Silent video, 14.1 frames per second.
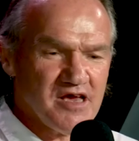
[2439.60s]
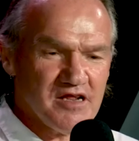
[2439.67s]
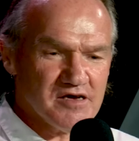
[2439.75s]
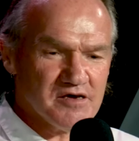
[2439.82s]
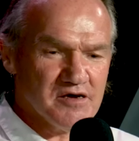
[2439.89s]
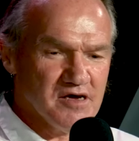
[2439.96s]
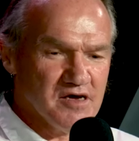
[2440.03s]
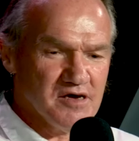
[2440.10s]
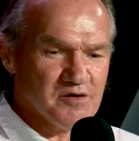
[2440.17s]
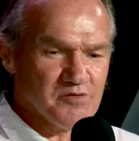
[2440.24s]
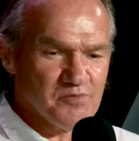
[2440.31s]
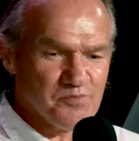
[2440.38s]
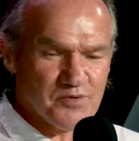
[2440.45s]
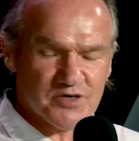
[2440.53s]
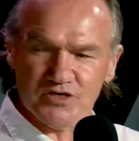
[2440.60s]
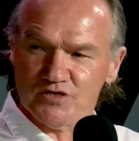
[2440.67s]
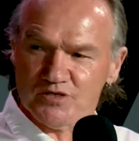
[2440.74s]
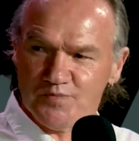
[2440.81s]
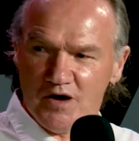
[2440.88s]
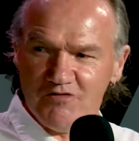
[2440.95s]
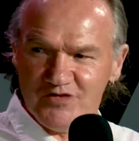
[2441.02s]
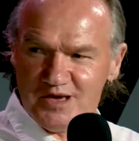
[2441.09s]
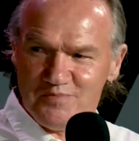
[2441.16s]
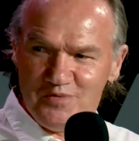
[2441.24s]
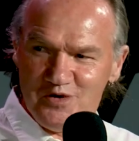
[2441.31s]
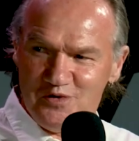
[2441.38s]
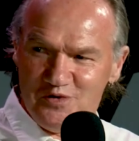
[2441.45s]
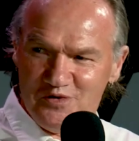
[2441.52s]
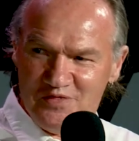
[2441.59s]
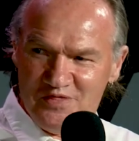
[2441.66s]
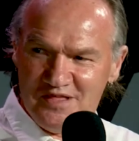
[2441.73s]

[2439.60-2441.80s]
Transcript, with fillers: to produce poverty porn.